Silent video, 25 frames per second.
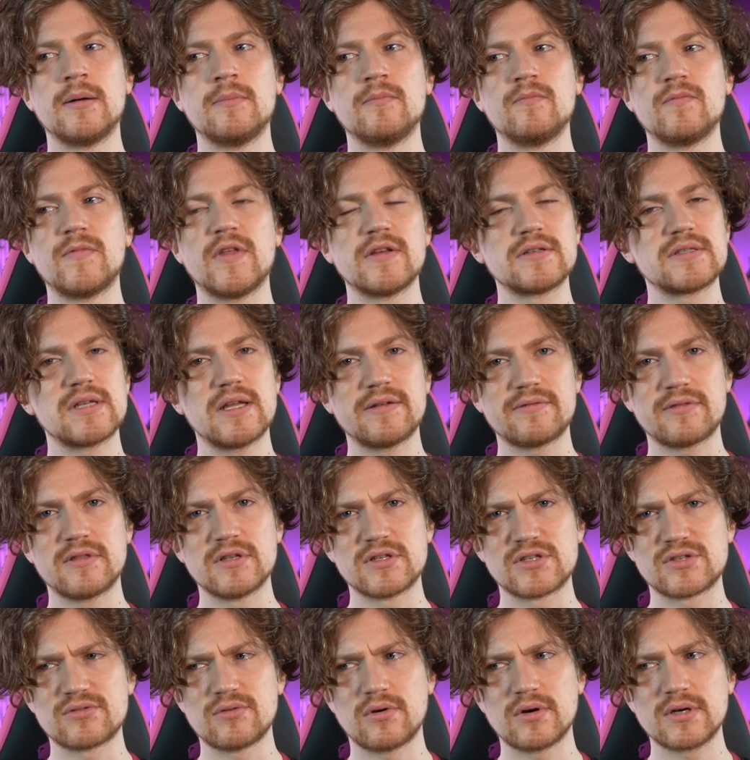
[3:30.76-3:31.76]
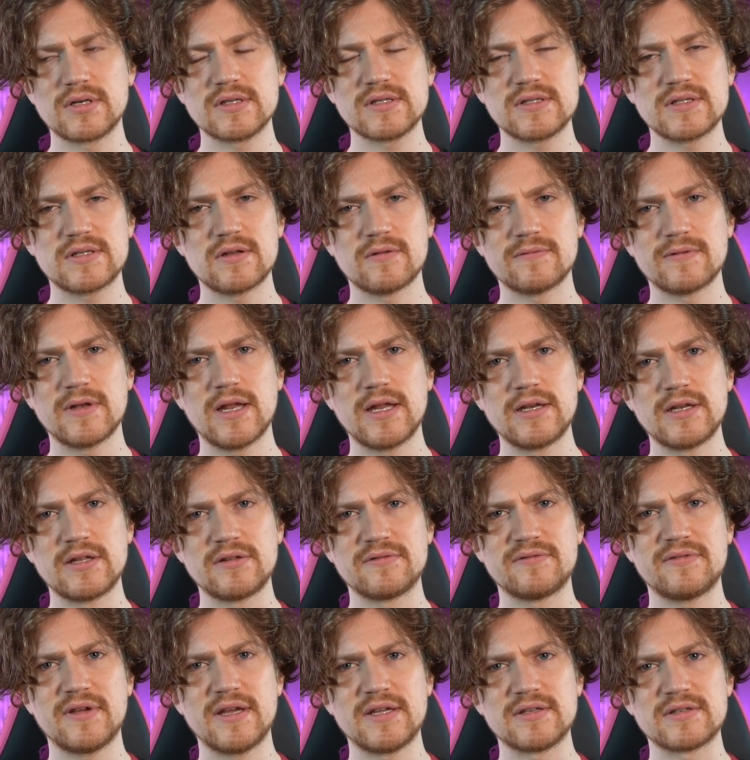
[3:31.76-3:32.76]
Doesn't have the strongest of laning
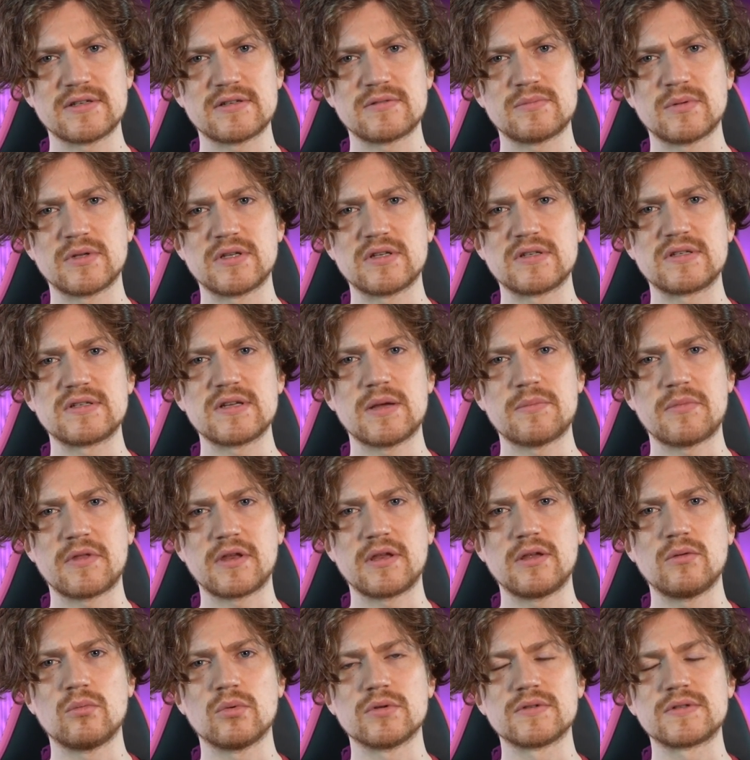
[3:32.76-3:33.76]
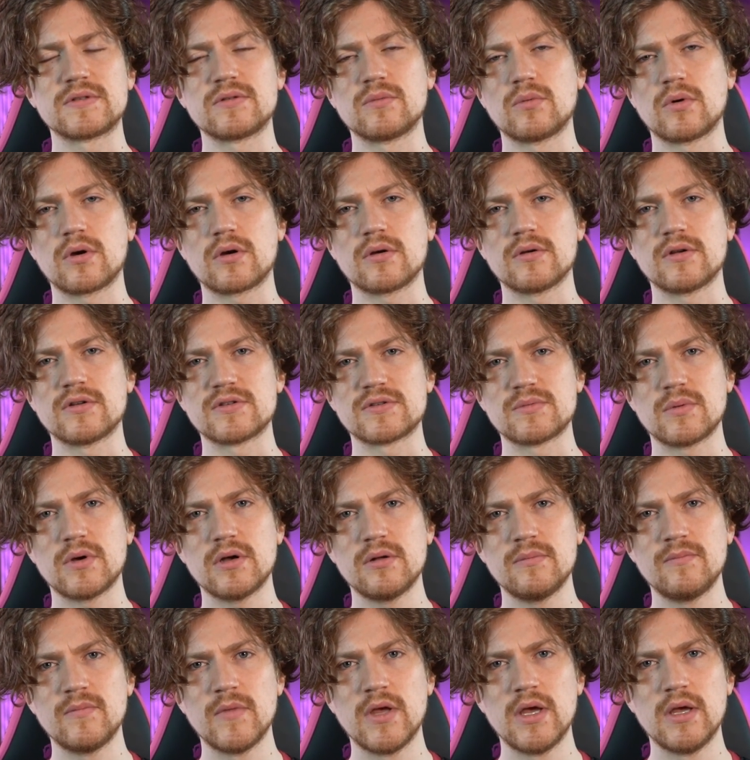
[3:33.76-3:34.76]
phases, but it's something he wants to work on as
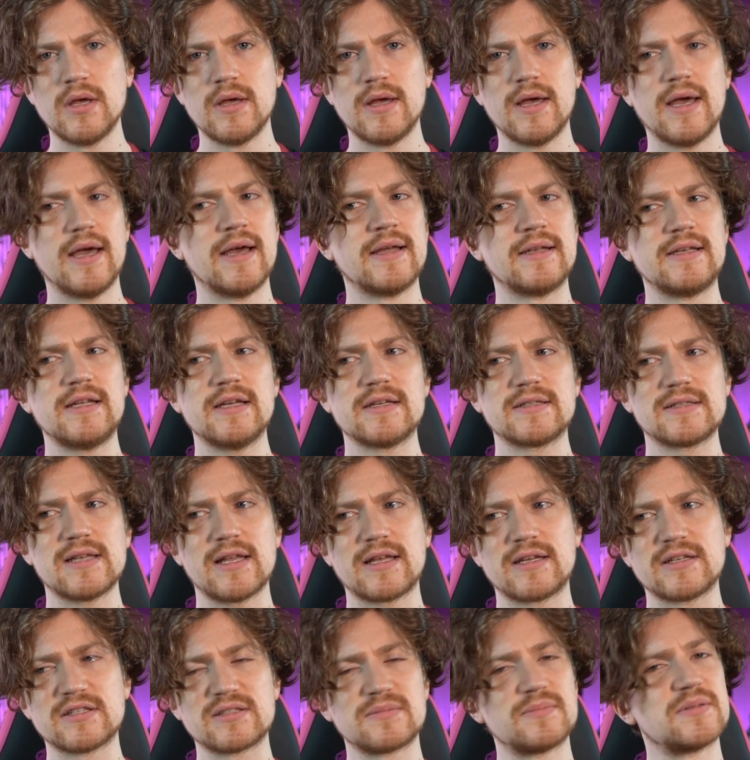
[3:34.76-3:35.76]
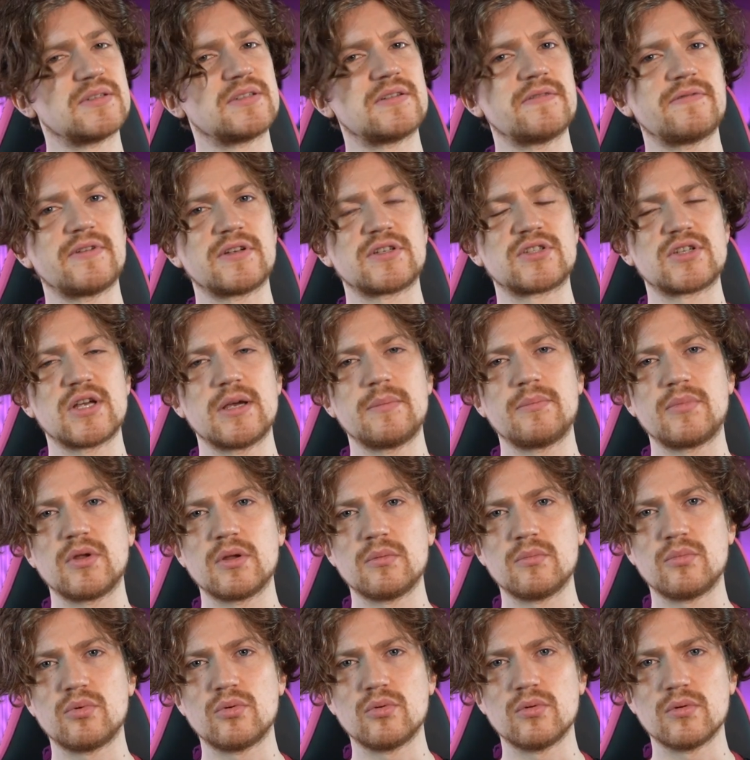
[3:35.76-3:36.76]
well. And he has like a specific
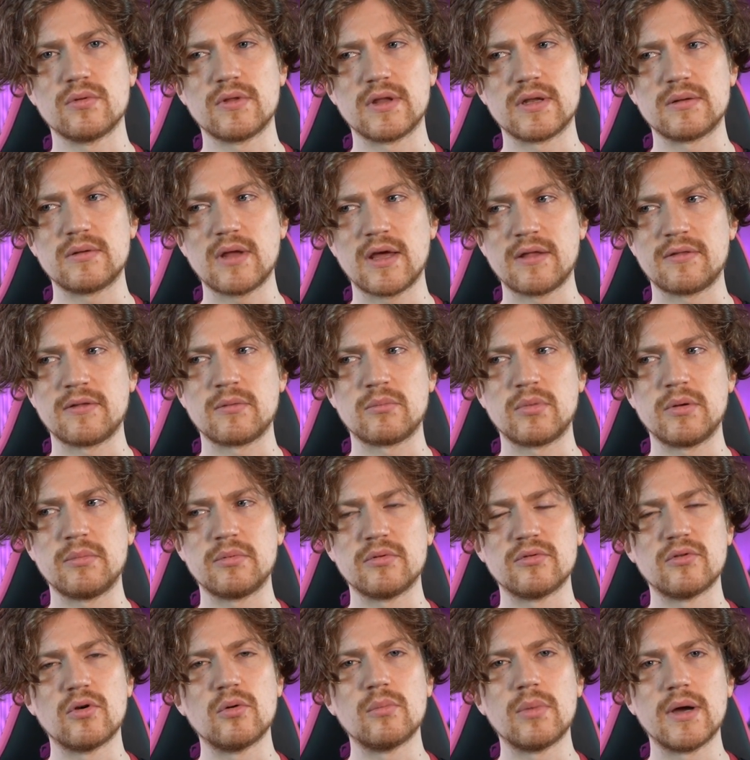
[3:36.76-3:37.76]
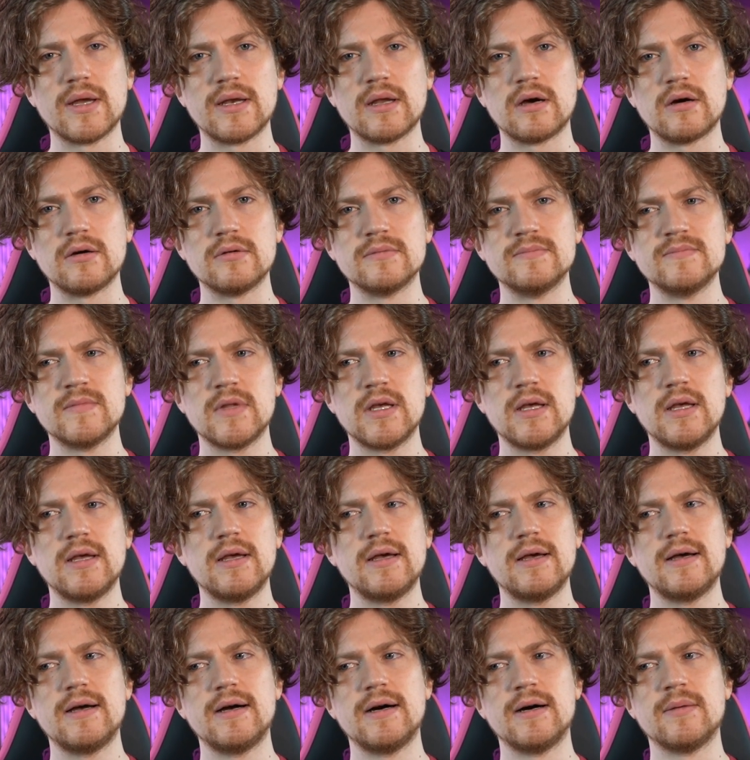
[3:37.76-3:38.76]
champion pool that I think people know by now,
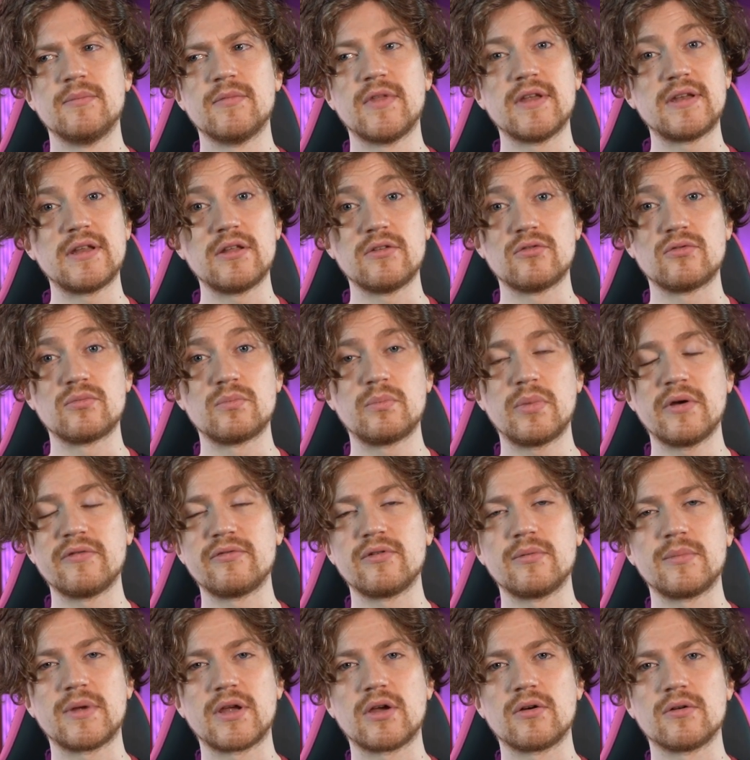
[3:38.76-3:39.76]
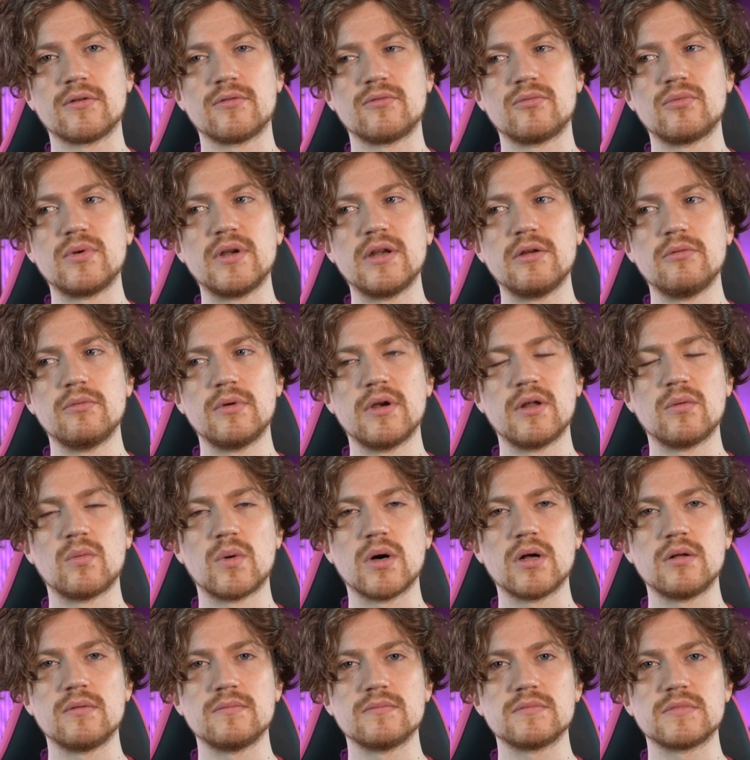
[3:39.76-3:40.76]
that he's performing on really, really
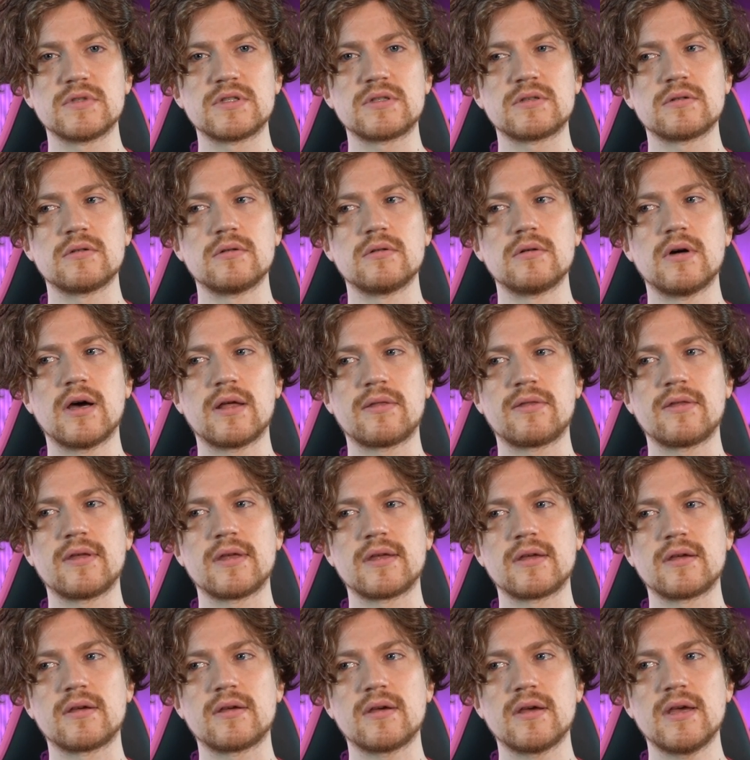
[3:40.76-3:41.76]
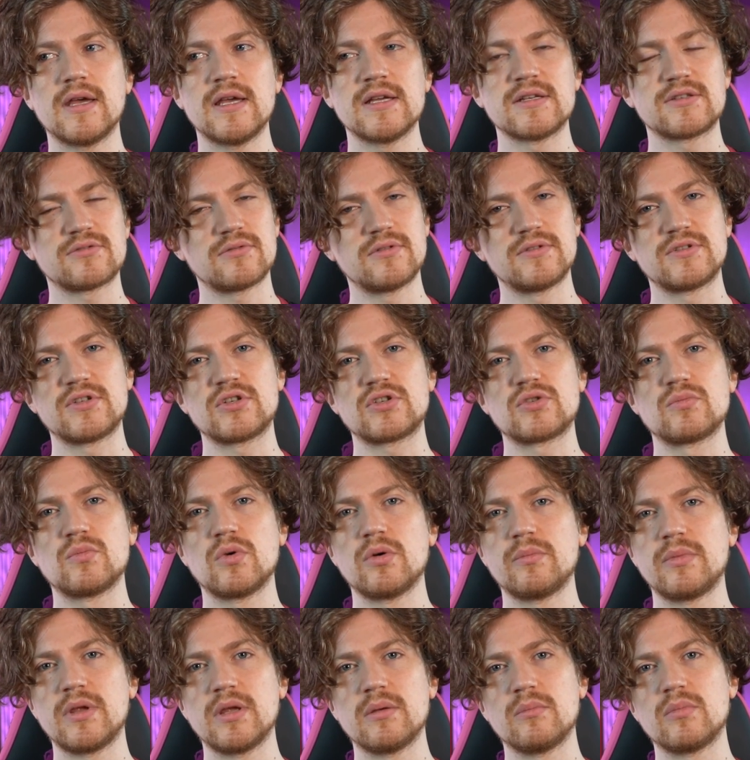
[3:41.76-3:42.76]
well. So I think his transition
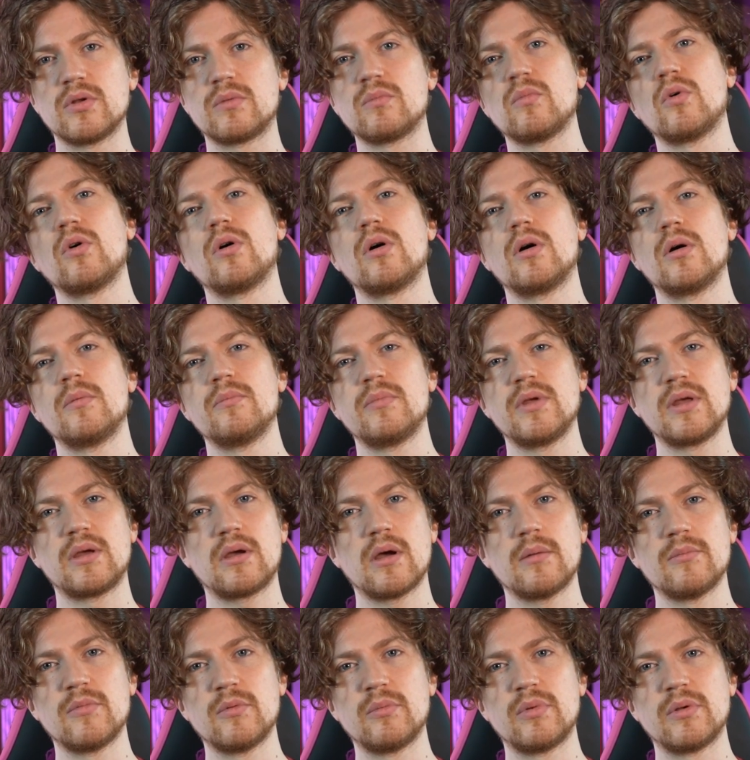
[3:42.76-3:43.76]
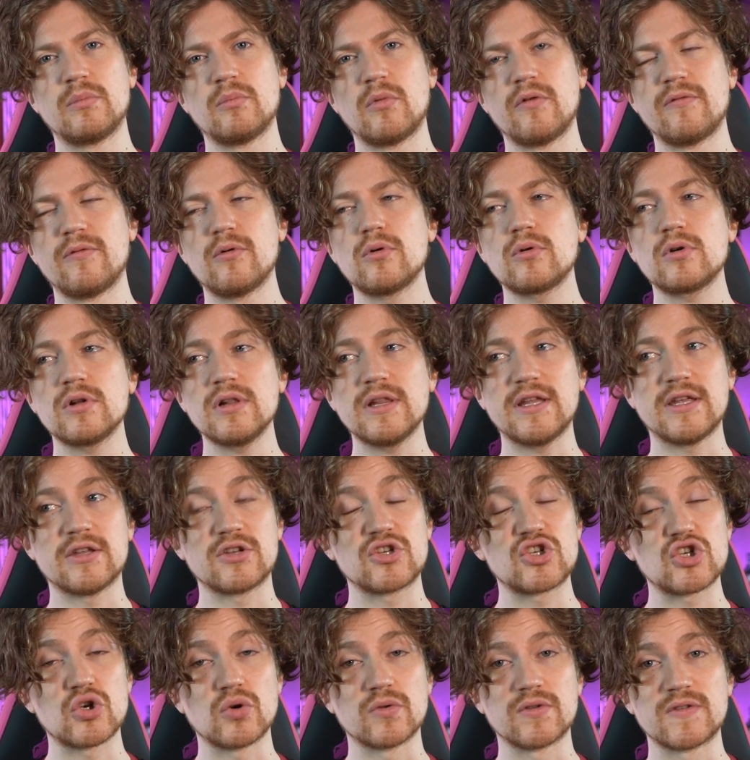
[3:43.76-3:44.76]
will be become a bit more vocal. He has
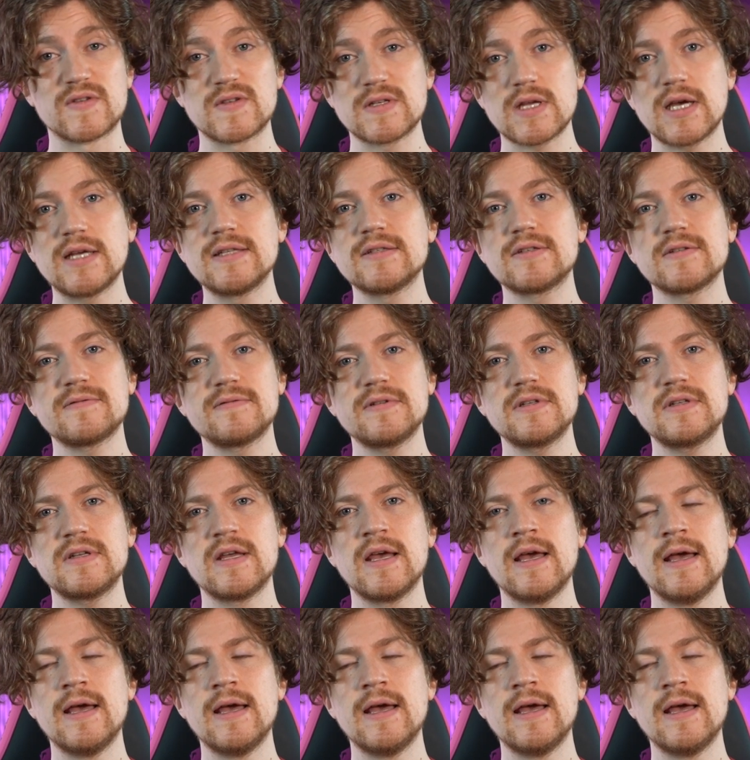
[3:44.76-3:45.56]
shown signs of it,